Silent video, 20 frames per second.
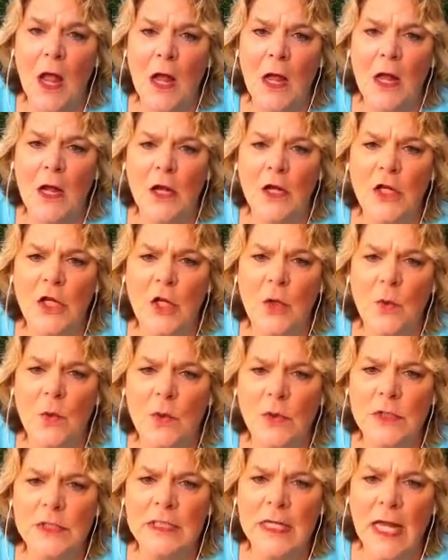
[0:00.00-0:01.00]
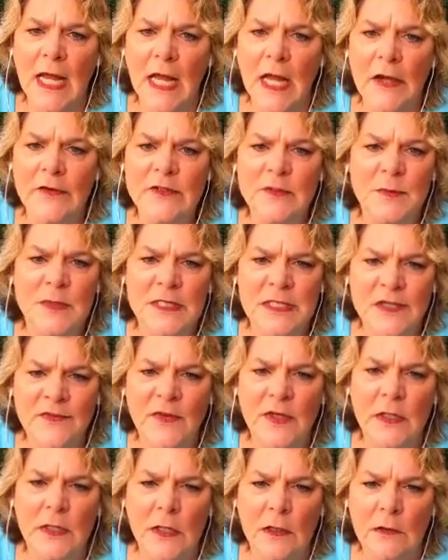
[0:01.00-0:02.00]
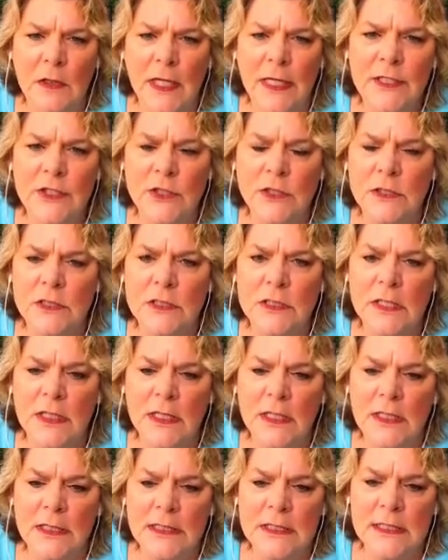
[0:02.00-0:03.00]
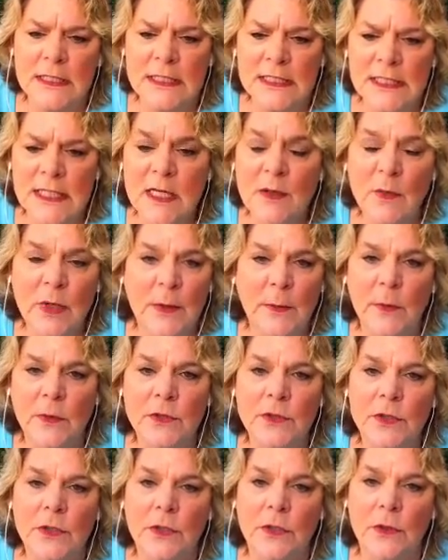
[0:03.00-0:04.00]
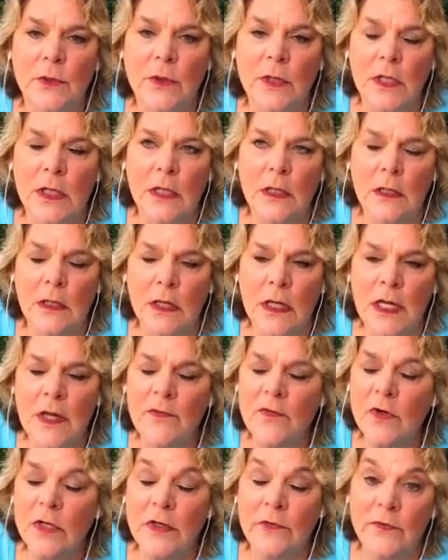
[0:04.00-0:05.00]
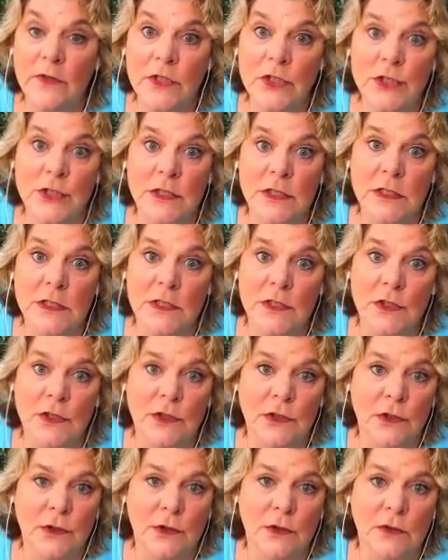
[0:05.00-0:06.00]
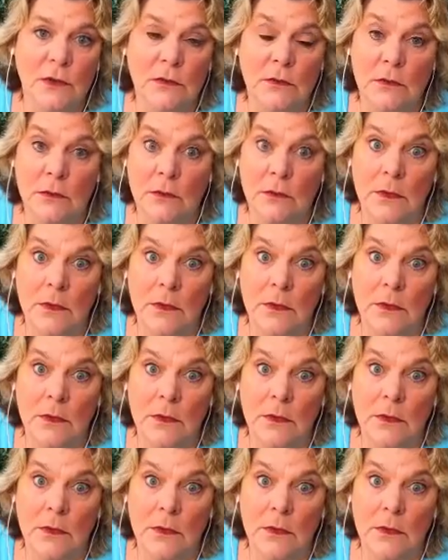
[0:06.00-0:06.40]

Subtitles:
you want to have specific locations to send people to, even if it's just to,